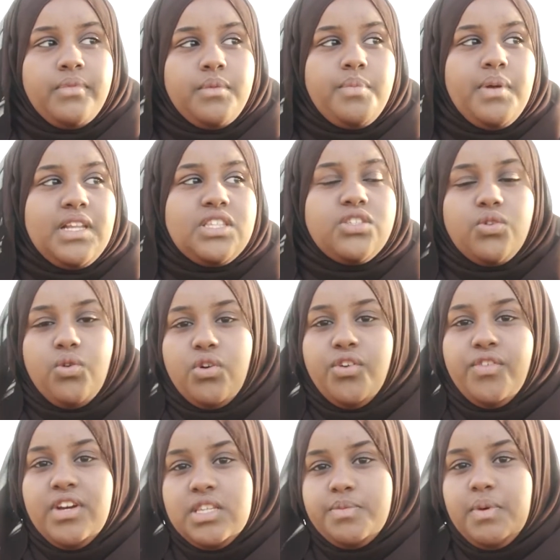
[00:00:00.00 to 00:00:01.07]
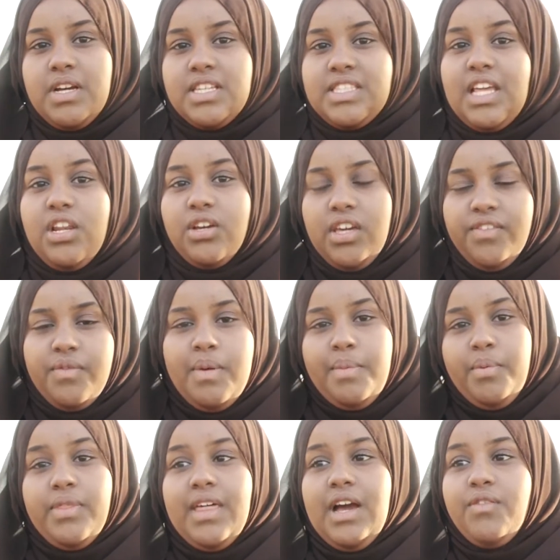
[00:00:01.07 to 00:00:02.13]
political careers, because they're looking for
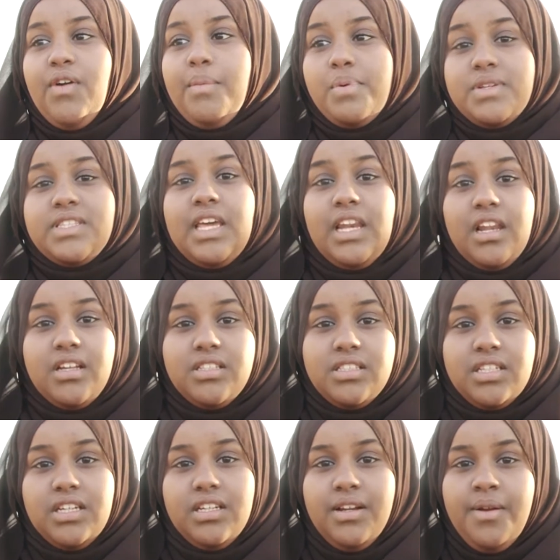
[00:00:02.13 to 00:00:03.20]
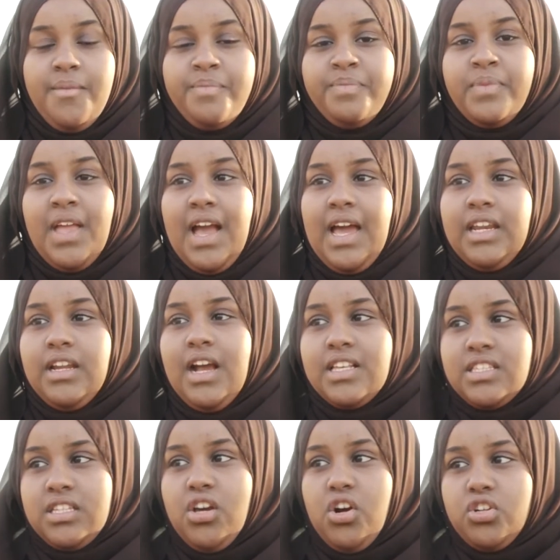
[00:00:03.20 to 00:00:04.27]
people that represent London, and
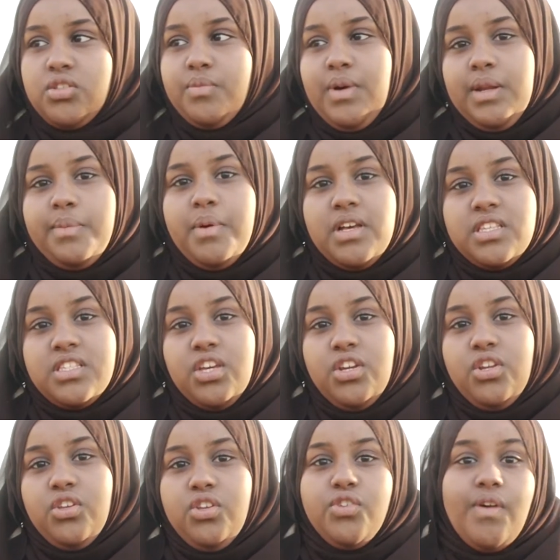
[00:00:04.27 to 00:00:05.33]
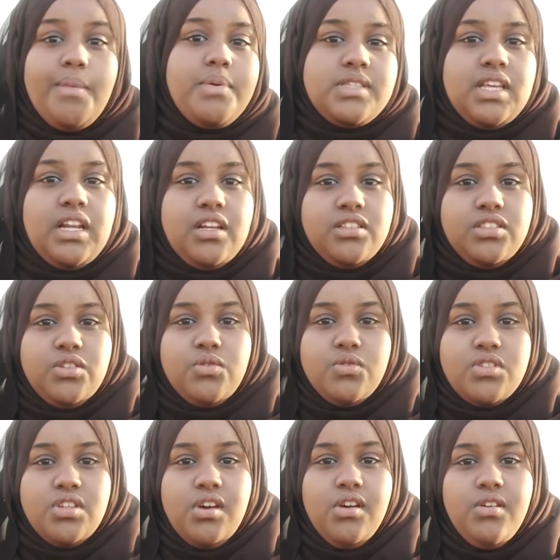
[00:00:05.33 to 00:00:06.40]
as a young Somali person you represent London
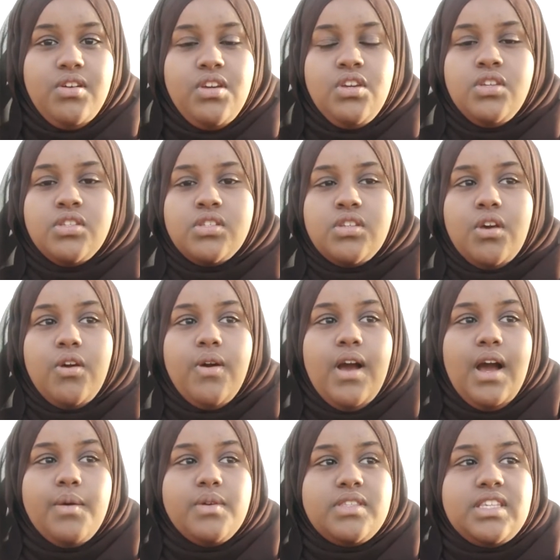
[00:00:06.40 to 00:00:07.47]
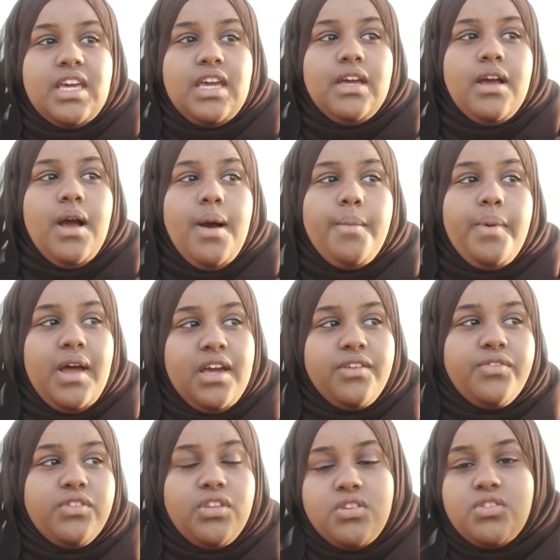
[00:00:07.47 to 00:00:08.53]
also. So I would say applying
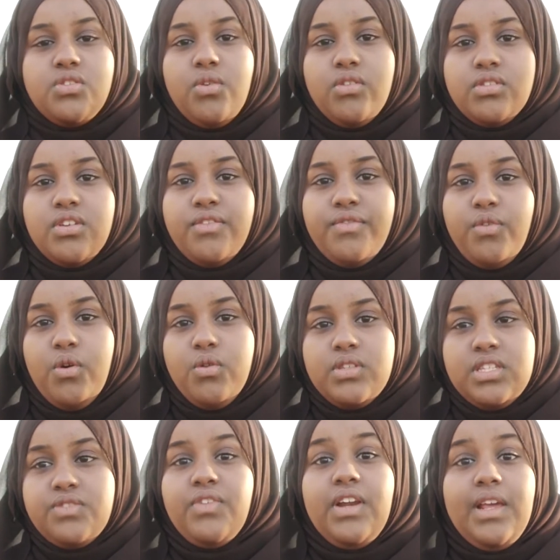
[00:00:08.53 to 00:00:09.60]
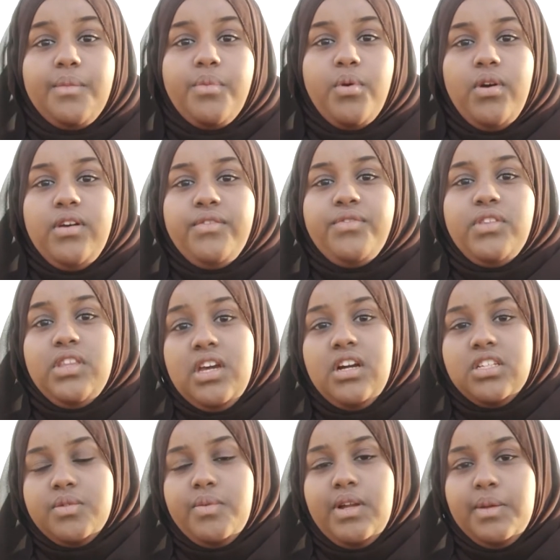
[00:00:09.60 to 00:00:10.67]
for those sorts of roles is really important for the young
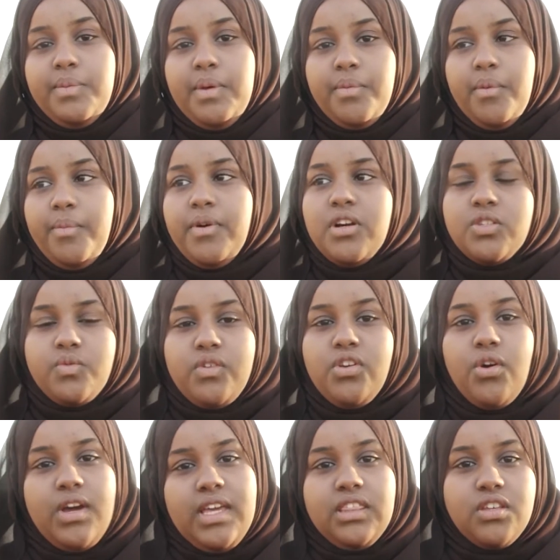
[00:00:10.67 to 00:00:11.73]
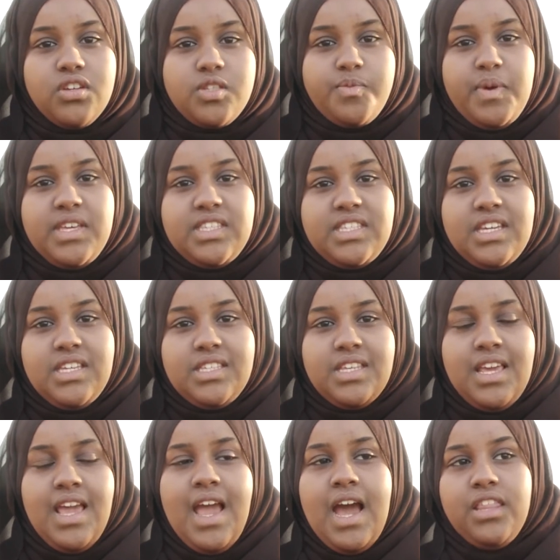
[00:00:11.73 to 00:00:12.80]
Somali people, because we're not in those spaces
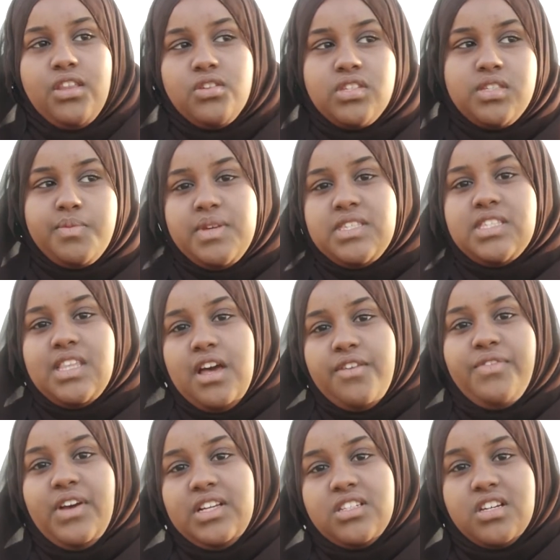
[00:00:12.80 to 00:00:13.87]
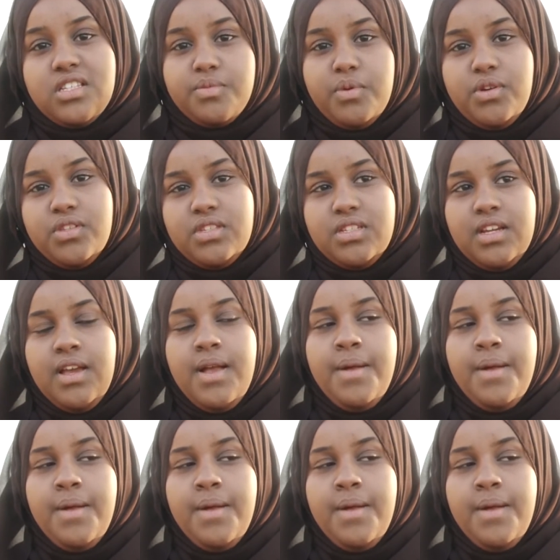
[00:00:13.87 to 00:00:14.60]
and those are spaces that affect us most.